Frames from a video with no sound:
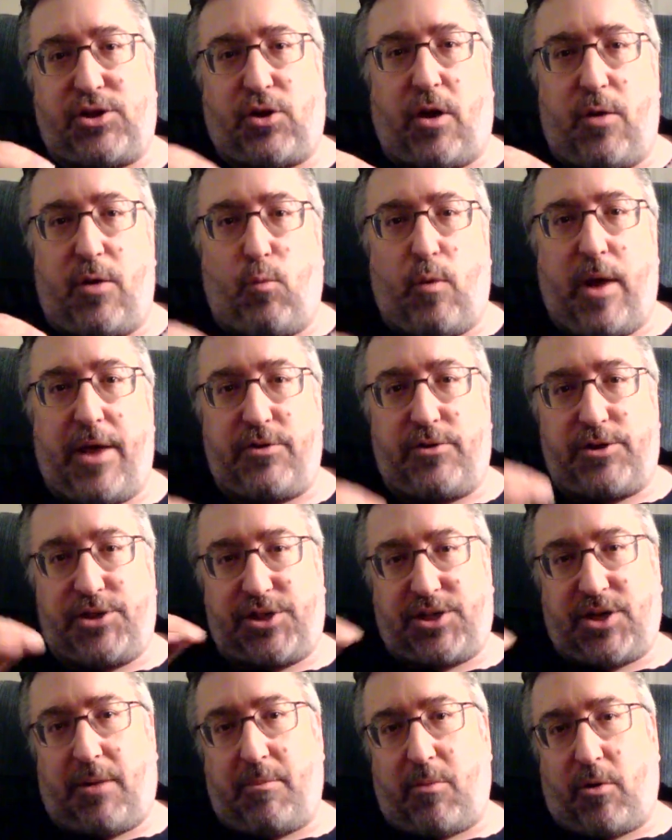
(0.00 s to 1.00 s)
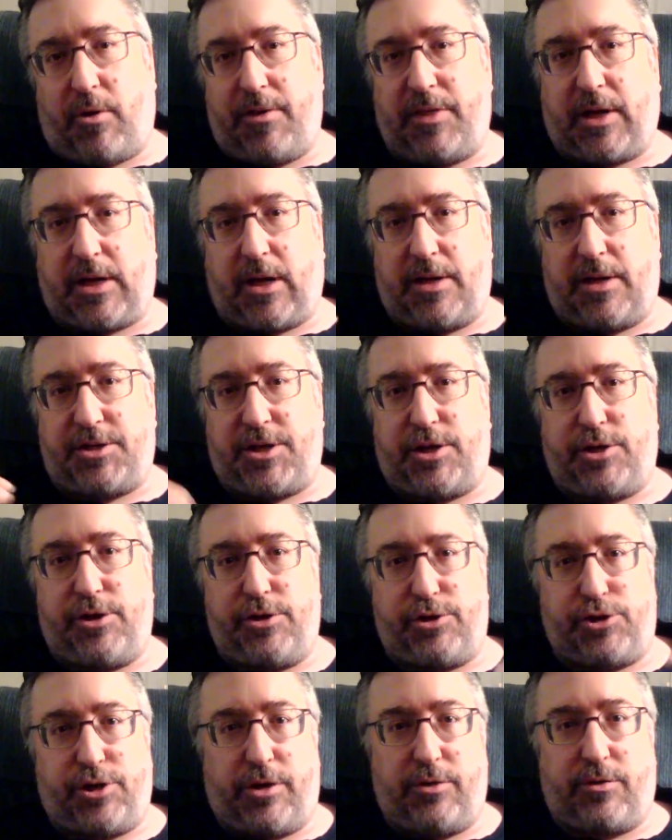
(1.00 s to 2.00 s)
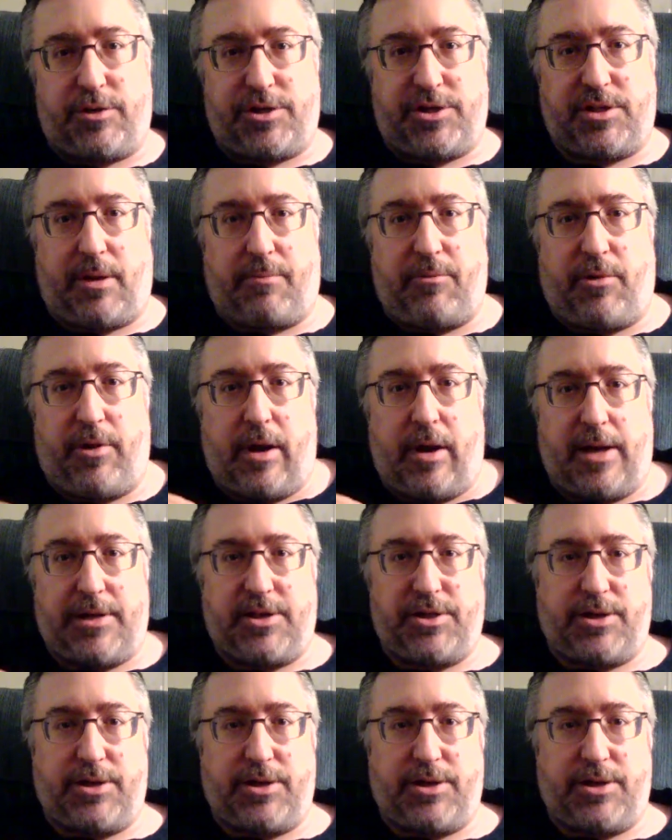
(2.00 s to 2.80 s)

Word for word: on whether some are in the Constitution or some are not.